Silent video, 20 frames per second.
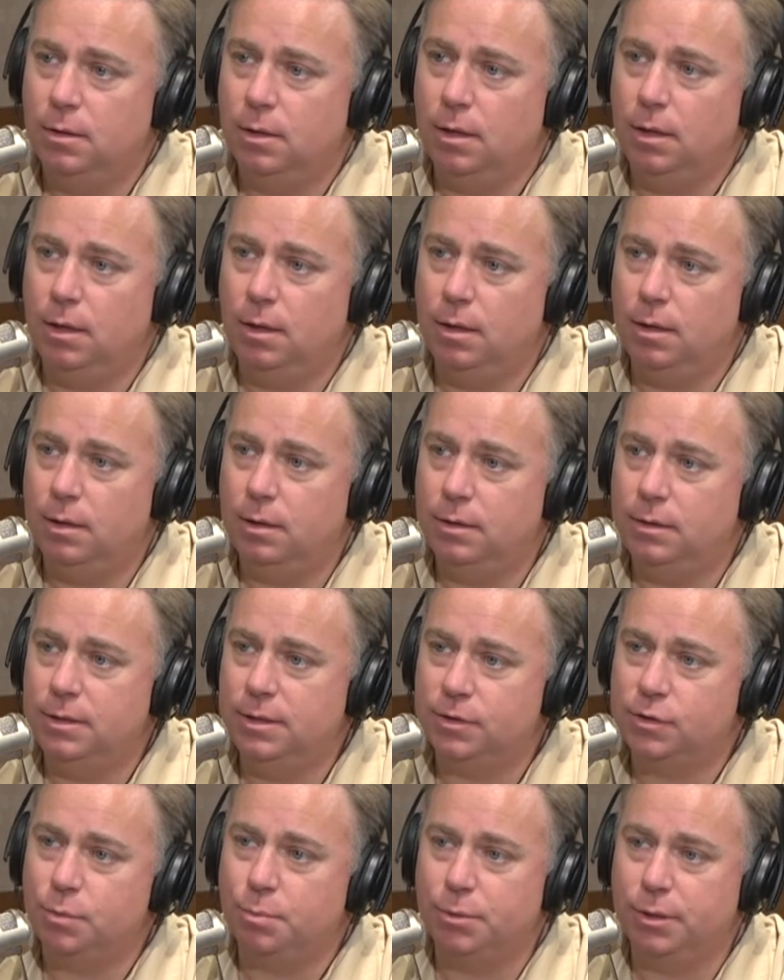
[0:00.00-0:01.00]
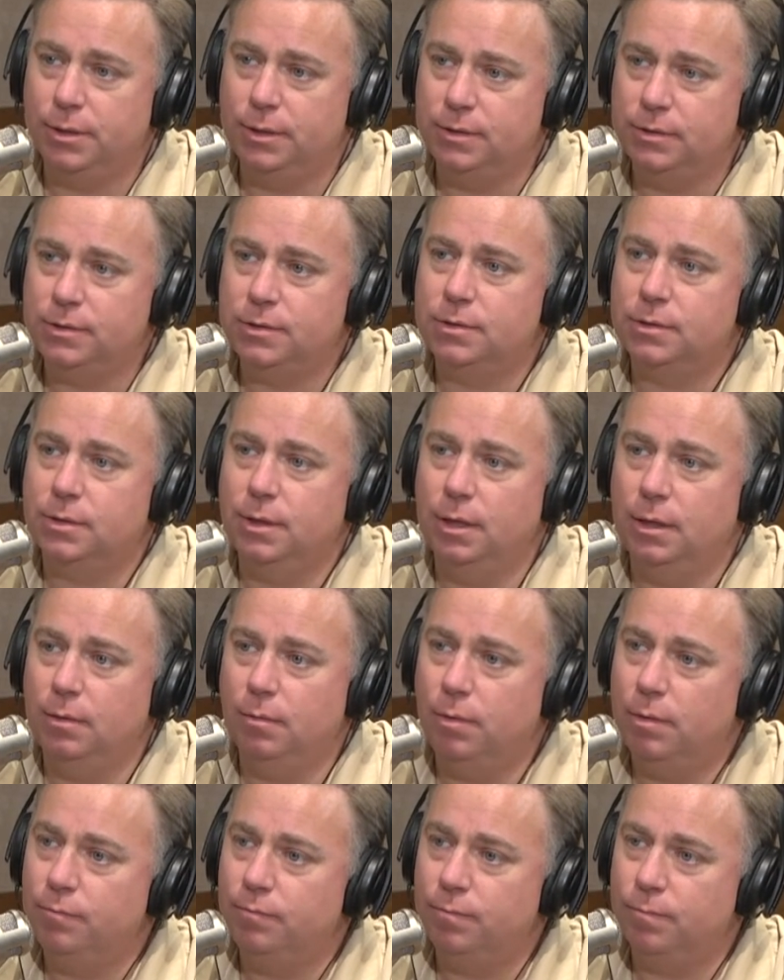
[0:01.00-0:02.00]
uh, disciplines,
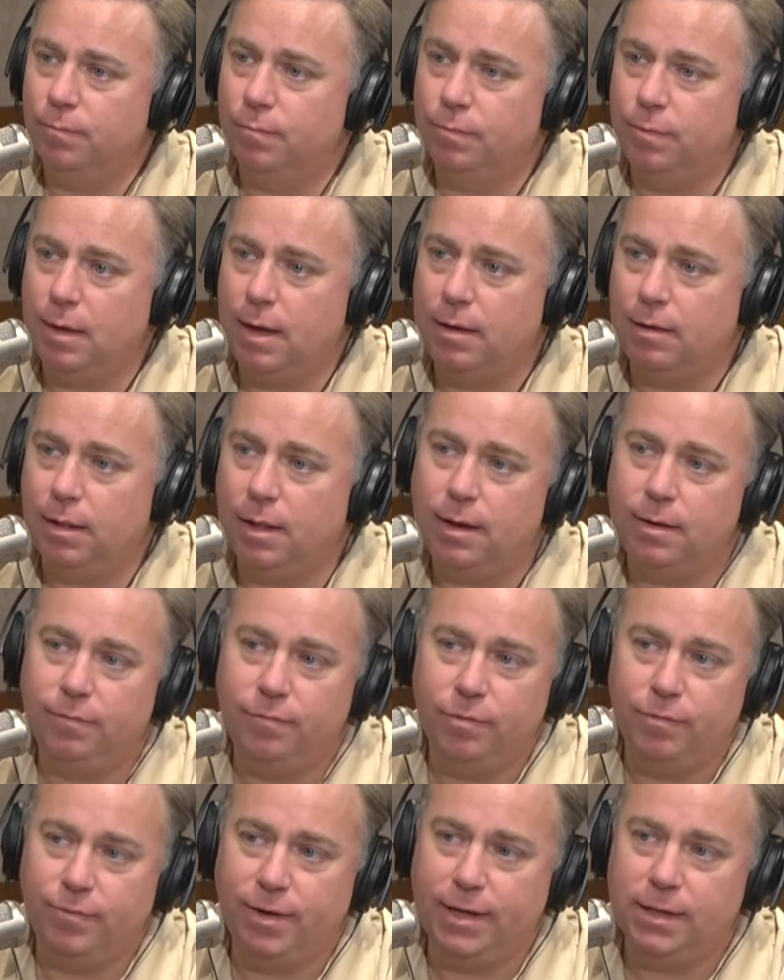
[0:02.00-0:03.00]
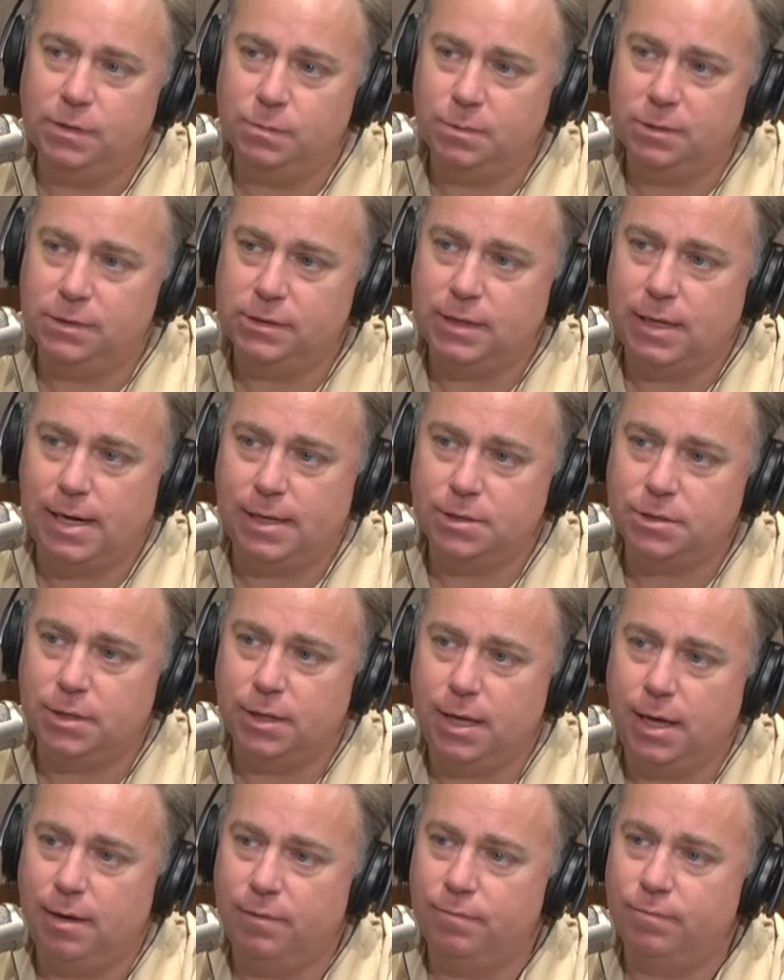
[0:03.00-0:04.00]
and we've, we've had a lot of advancements that
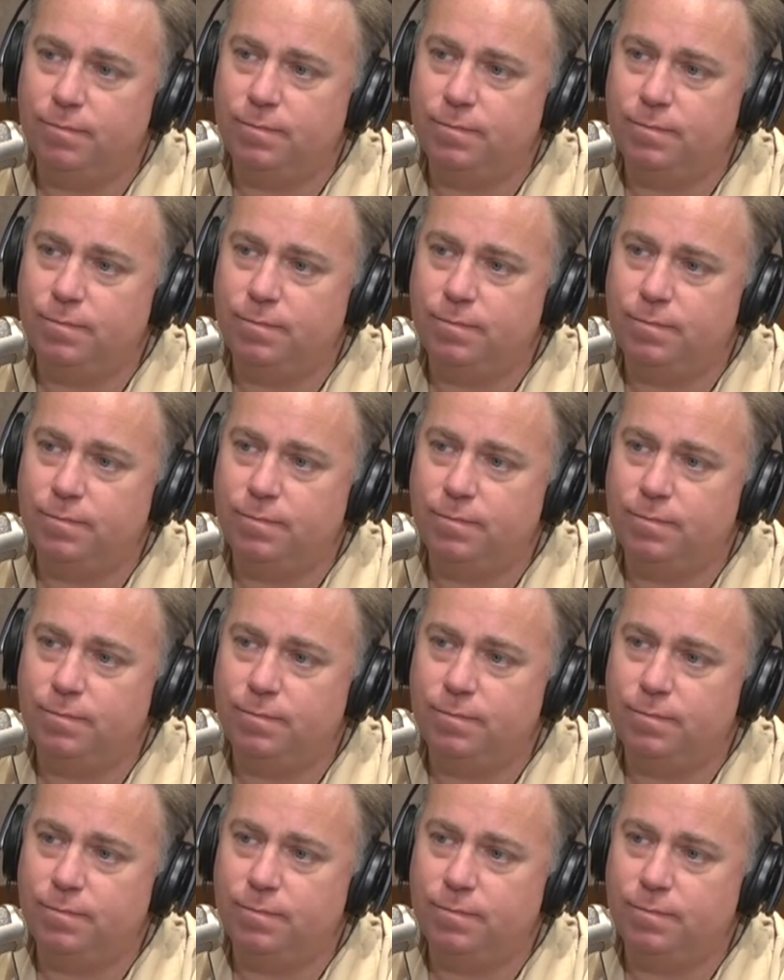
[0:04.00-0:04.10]
actually have